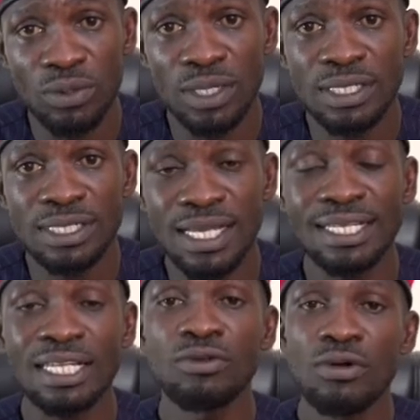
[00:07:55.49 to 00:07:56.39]
He
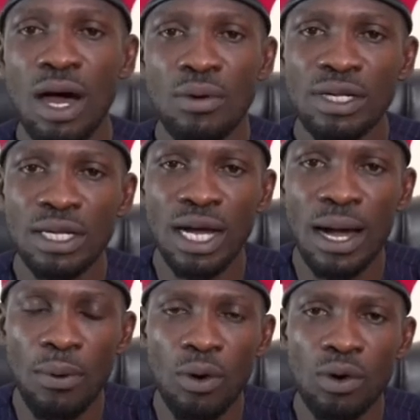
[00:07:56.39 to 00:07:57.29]
started rounding
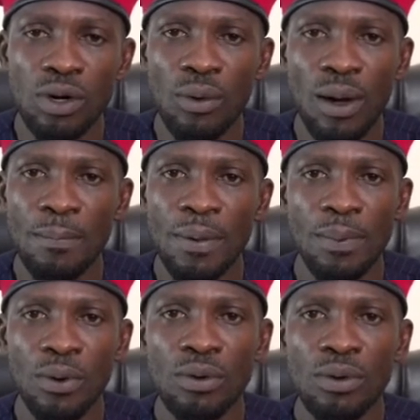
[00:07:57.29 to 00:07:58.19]
up all our
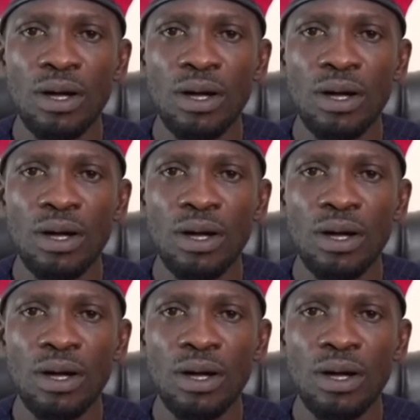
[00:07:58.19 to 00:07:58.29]
people.